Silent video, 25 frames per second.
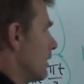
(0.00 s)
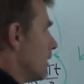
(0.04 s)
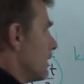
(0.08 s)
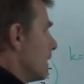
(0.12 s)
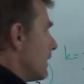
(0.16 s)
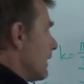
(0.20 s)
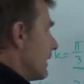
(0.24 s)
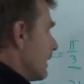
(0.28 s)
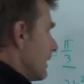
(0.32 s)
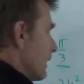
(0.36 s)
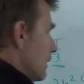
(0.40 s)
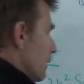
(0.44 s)

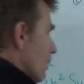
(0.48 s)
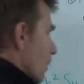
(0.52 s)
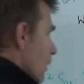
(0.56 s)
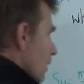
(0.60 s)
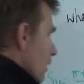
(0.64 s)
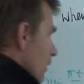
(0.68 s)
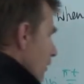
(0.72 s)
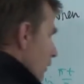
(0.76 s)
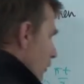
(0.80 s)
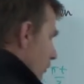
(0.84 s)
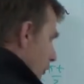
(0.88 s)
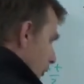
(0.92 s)
In
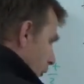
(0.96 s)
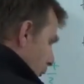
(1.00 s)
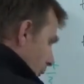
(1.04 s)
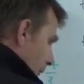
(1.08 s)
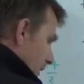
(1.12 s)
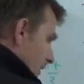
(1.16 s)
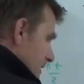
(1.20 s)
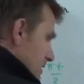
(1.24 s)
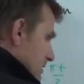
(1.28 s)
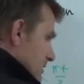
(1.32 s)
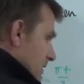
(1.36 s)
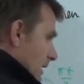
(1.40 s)
3
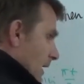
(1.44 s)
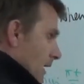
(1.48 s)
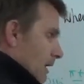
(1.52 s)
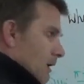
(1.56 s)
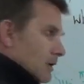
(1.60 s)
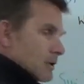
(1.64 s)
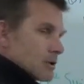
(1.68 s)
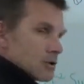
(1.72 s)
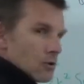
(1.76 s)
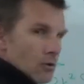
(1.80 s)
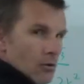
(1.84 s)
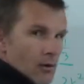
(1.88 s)

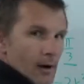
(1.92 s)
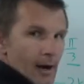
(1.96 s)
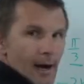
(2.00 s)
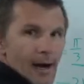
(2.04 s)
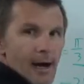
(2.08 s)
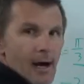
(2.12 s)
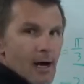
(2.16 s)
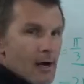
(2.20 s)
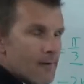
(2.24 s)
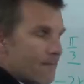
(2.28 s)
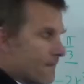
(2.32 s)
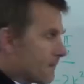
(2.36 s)
seconds, or
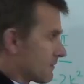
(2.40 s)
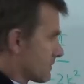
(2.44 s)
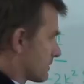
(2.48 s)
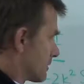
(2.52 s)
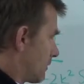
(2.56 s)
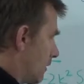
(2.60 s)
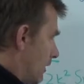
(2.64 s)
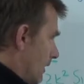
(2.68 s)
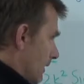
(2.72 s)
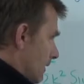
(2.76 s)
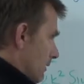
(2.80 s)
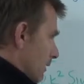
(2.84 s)
half a
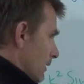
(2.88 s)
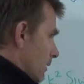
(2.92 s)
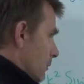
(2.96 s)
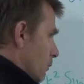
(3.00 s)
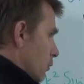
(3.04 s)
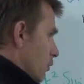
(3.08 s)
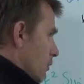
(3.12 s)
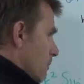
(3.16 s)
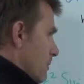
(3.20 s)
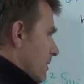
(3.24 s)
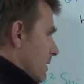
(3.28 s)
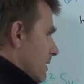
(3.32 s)
cycle, it
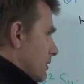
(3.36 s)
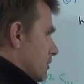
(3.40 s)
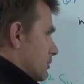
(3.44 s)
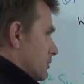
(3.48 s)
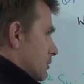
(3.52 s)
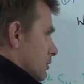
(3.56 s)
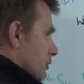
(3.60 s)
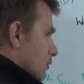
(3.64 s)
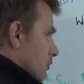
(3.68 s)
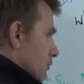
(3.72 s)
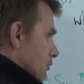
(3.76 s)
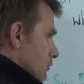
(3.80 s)
would be
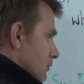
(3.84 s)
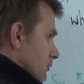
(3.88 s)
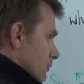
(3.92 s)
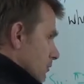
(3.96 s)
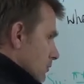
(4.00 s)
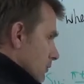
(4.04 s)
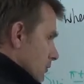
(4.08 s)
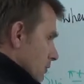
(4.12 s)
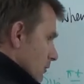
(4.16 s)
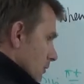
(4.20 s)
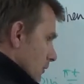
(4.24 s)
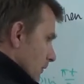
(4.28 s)
2,
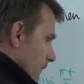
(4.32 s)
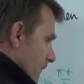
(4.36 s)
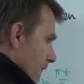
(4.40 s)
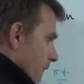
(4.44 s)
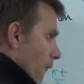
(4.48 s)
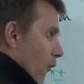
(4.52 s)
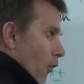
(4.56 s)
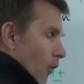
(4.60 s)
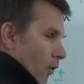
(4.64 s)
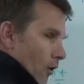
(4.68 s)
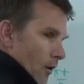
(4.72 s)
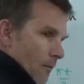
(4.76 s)

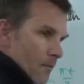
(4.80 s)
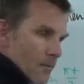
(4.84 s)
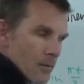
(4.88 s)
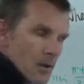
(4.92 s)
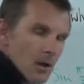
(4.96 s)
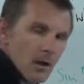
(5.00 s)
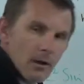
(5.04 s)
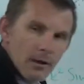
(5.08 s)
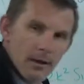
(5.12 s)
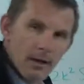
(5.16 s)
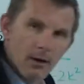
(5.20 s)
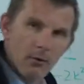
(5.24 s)
4.
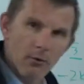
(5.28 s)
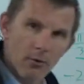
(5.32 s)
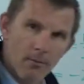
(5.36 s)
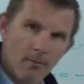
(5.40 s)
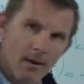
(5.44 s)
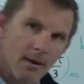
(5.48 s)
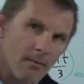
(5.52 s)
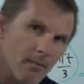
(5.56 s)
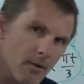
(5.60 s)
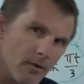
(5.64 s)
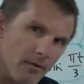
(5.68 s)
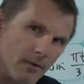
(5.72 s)
Now
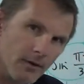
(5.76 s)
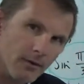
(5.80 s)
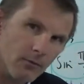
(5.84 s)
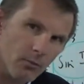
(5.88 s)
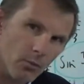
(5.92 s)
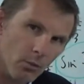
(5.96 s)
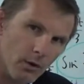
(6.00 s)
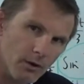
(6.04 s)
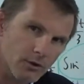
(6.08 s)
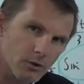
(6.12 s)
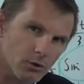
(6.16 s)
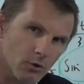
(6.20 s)
remember that
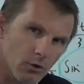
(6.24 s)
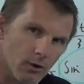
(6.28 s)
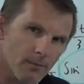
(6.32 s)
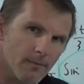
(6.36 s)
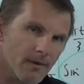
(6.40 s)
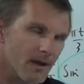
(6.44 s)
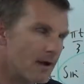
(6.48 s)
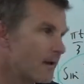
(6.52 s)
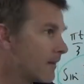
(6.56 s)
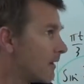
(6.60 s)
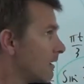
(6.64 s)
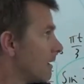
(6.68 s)
we're talking
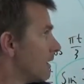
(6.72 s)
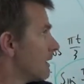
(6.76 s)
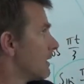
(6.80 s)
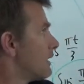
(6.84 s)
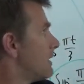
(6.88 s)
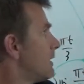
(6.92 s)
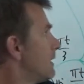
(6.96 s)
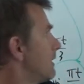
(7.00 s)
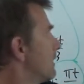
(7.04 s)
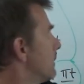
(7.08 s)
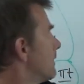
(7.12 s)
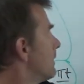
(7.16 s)
about
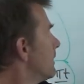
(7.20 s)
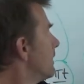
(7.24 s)
here